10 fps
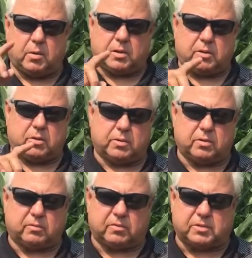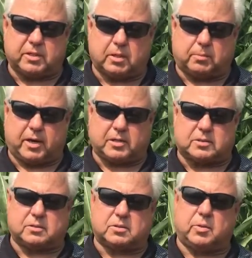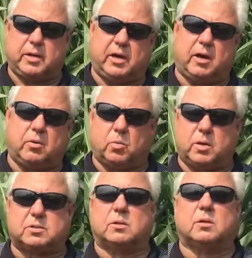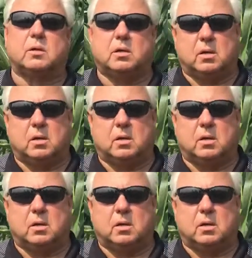and I know University of Nebraska is doing it out in Western